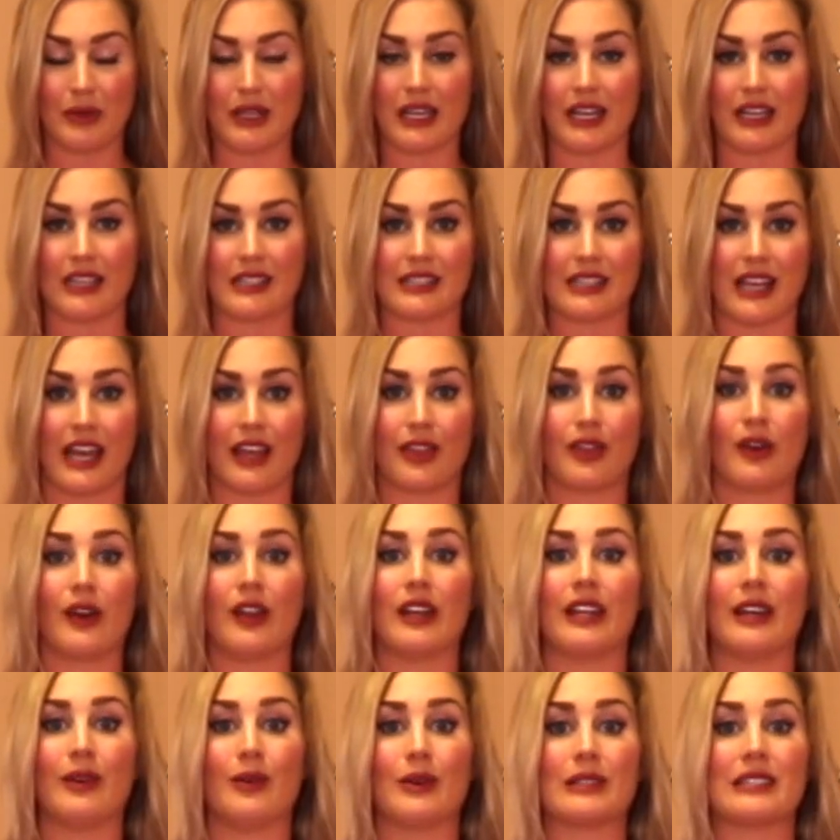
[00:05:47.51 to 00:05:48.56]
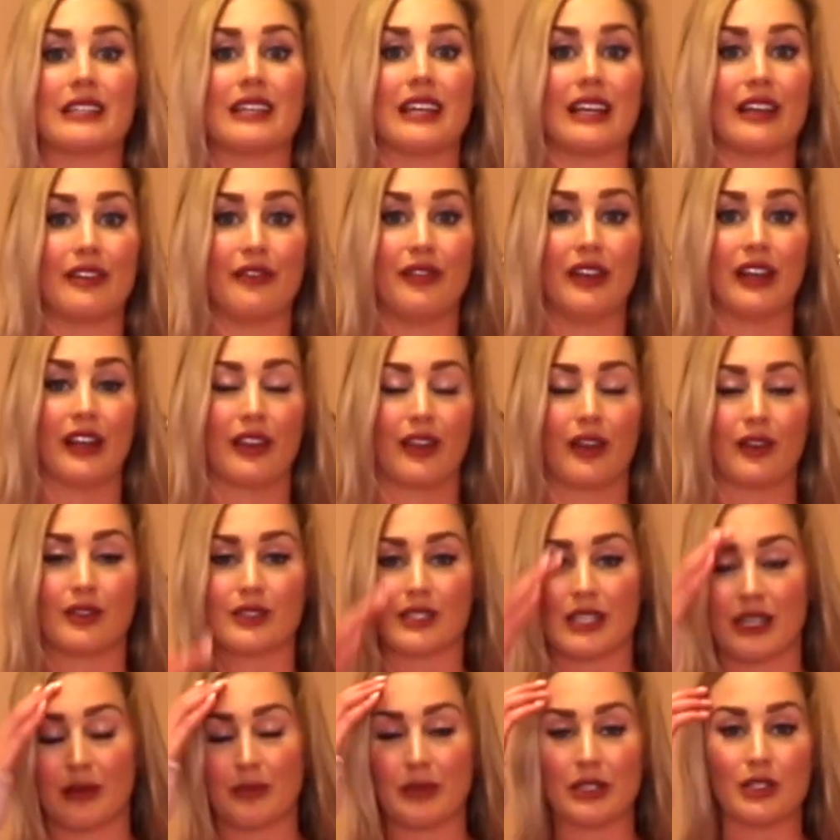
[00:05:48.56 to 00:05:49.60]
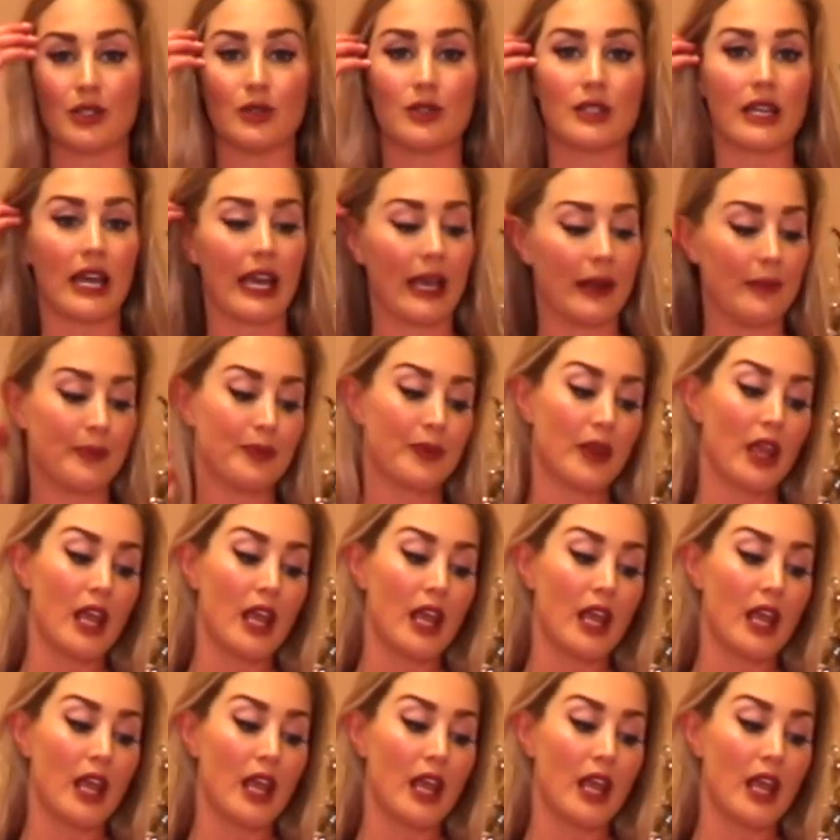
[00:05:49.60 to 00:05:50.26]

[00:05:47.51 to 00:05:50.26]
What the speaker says: because I thought it wasn't gonna fit, I thought it was gonna be too tight.